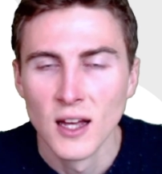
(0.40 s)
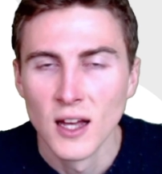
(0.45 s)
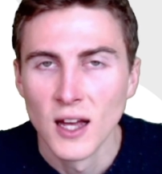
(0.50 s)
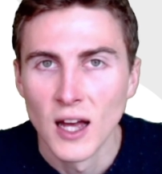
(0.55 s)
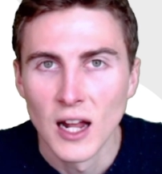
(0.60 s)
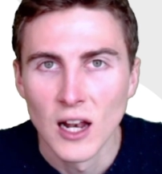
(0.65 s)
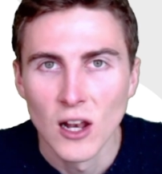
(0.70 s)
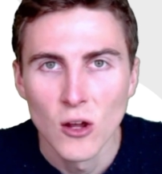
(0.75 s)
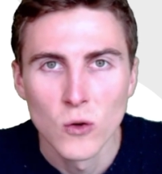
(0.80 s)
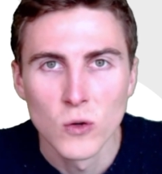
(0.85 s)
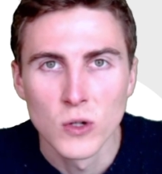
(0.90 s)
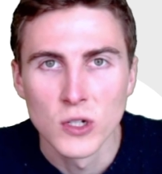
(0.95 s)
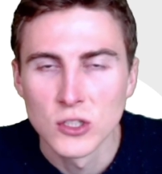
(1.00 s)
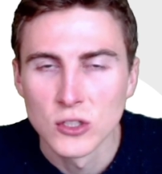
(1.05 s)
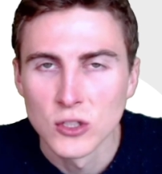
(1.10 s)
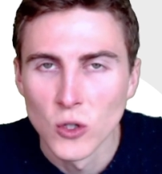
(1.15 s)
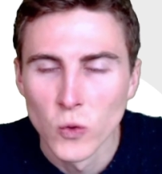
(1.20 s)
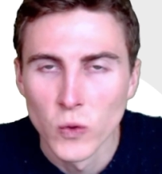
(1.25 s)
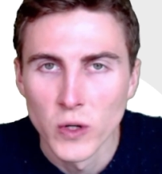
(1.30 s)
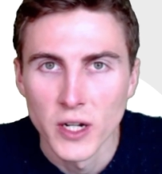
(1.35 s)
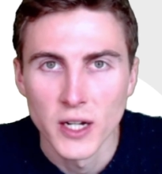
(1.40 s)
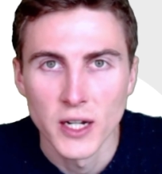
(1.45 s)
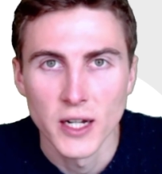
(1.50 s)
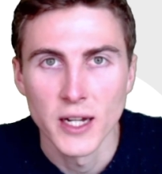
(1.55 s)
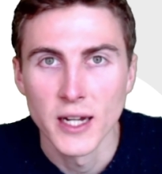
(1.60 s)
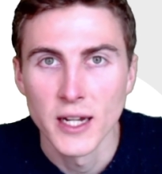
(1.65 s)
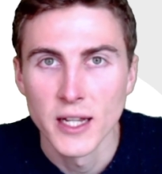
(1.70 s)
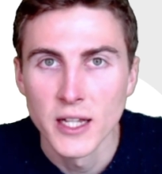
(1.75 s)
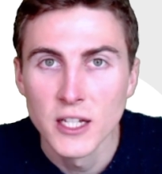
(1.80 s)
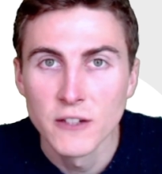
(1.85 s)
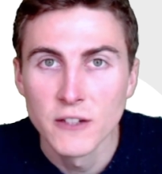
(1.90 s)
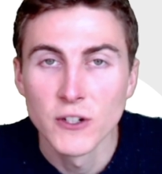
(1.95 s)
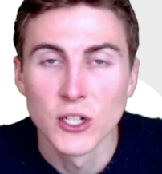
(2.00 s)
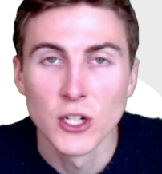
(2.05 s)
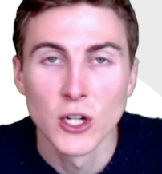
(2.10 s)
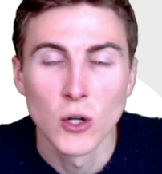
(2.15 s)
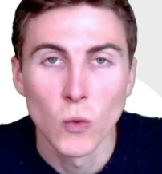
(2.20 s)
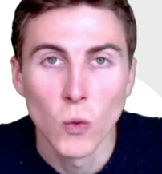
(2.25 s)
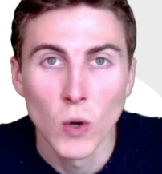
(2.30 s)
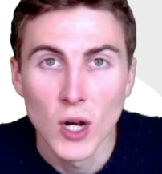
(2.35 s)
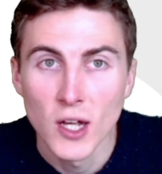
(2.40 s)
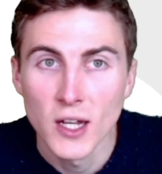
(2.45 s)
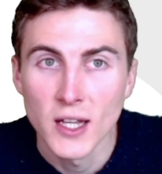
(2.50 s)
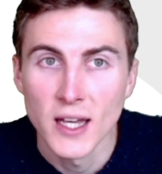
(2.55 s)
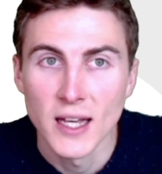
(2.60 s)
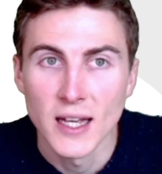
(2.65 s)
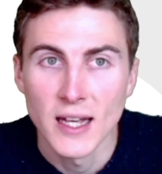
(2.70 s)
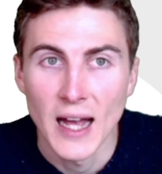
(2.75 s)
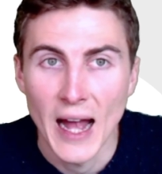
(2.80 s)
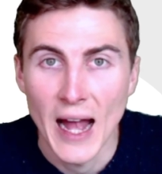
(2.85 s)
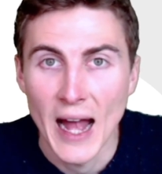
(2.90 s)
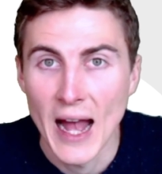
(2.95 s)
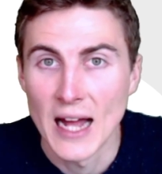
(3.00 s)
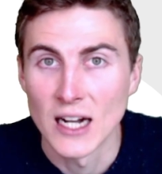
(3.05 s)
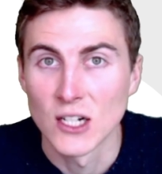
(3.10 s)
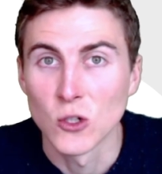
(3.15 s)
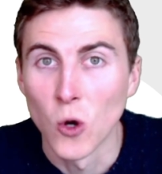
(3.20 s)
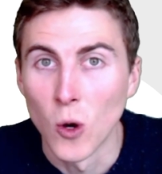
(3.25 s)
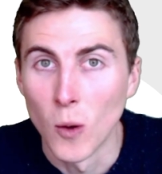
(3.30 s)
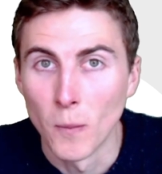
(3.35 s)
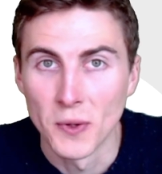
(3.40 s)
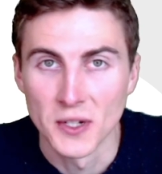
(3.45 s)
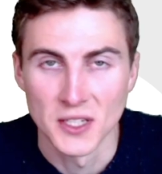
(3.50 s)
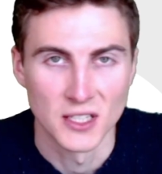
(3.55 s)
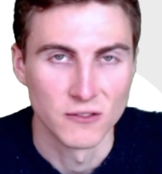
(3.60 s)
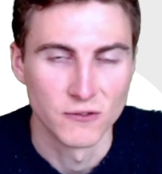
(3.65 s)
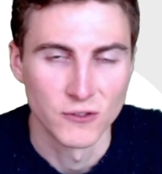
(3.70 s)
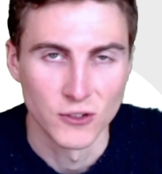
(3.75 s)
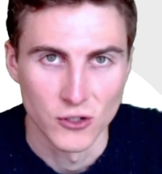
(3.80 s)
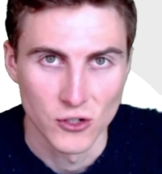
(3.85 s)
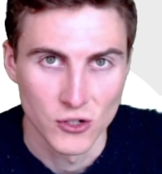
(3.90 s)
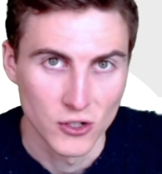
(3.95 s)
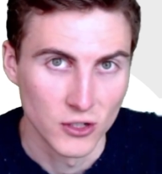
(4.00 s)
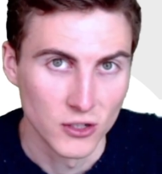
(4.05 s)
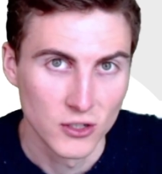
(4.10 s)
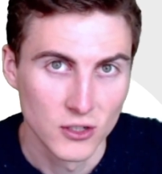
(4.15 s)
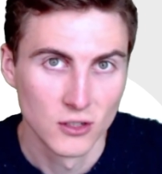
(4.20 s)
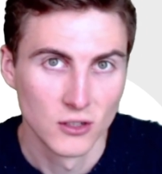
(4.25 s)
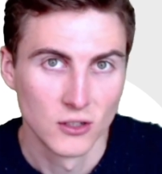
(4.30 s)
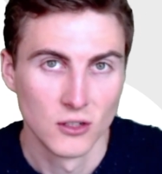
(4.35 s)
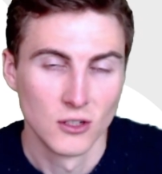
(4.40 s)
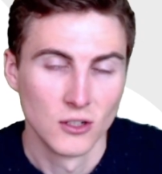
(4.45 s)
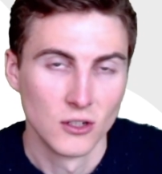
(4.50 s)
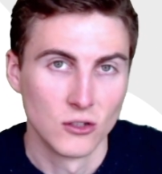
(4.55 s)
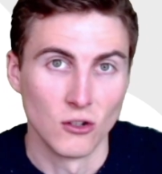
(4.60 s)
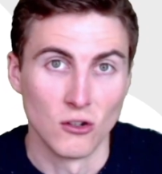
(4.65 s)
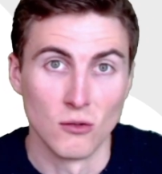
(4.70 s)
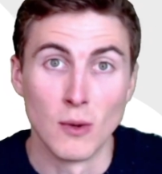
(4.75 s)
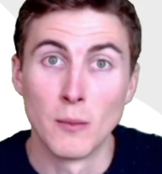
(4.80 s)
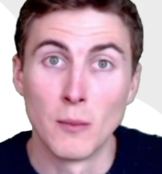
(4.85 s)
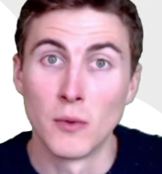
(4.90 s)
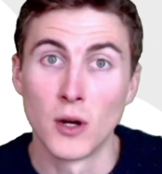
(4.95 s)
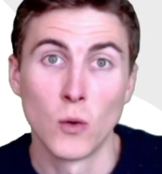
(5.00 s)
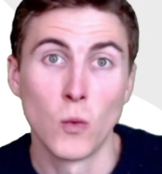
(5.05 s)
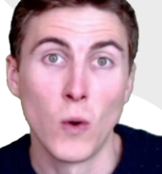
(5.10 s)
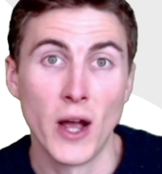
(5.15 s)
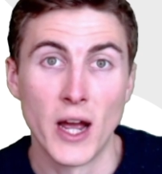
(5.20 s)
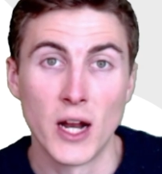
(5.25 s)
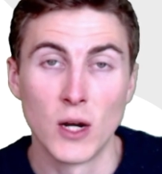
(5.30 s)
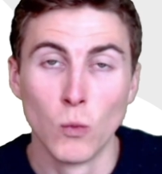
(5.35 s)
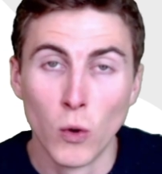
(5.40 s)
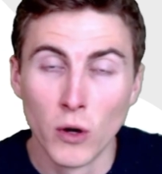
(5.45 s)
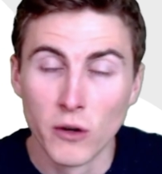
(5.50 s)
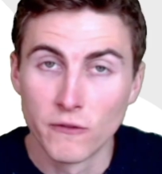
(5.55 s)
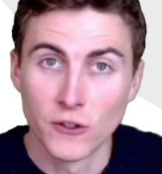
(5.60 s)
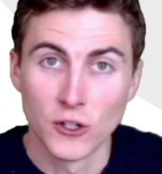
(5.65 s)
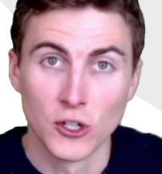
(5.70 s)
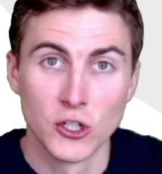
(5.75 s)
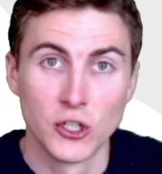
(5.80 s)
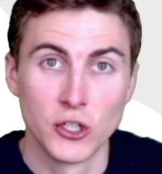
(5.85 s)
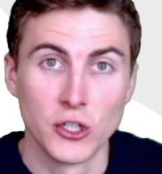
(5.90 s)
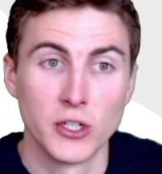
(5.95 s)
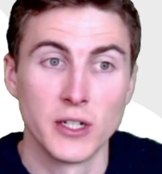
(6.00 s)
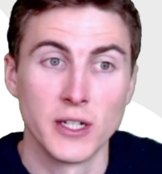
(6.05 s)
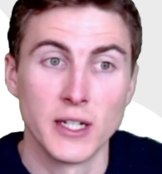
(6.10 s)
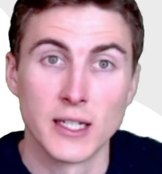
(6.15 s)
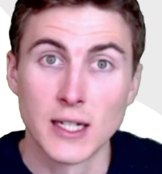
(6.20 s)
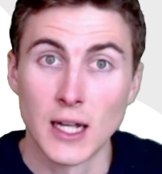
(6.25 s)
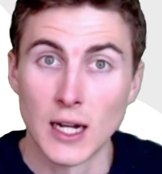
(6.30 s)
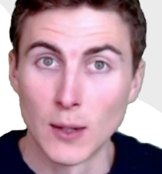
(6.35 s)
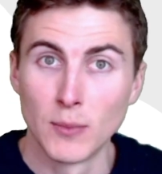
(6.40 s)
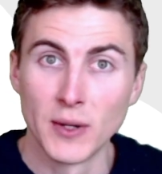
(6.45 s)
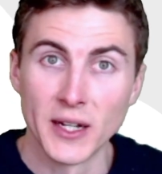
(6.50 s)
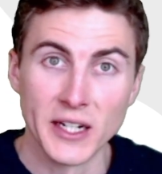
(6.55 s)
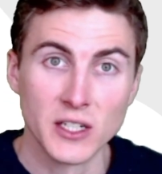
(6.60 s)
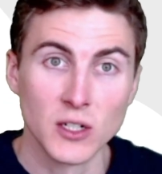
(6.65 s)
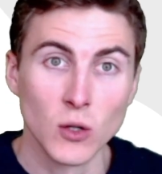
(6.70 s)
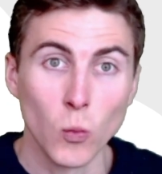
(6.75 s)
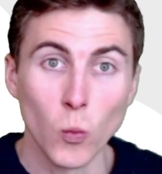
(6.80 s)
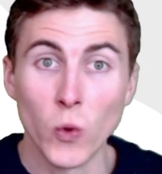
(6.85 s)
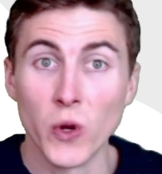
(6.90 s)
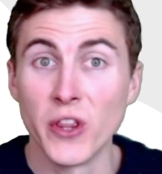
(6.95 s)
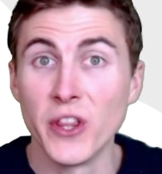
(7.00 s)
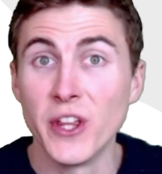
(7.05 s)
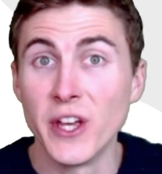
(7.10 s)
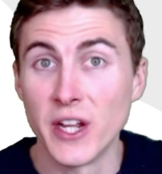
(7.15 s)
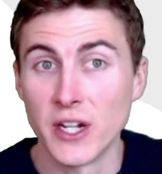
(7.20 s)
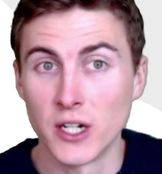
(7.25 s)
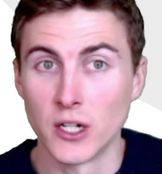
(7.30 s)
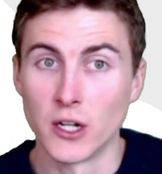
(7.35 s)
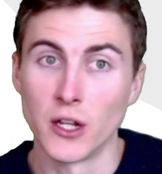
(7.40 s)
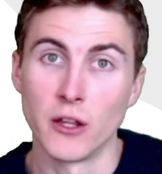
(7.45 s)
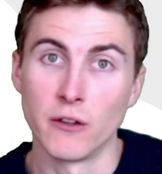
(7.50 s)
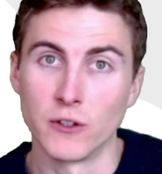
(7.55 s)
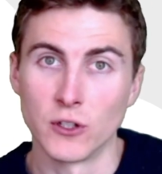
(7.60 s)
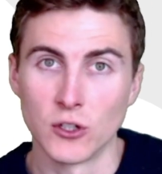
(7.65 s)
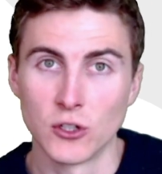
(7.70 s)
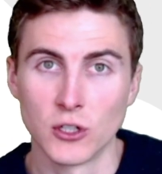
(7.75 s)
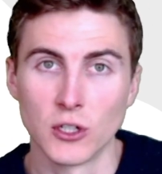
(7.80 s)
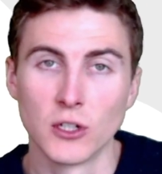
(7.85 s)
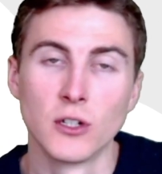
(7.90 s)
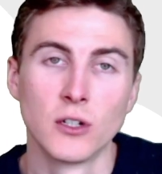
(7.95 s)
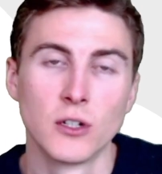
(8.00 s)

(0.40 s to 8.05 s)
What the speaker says: Hello, so in this video we're looking at composite functions. So remember when one function is kind of placed within another function.